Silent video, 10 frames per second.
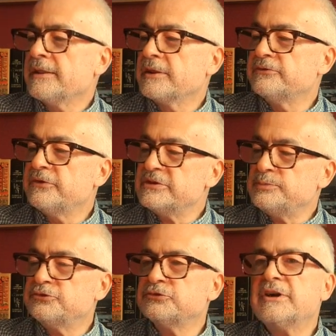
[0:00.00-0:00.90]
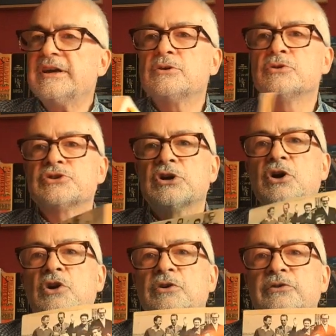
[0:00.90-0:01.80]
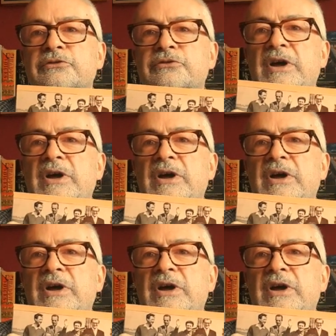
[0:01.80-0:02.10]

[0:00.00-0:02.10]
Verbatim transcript: They're very proud of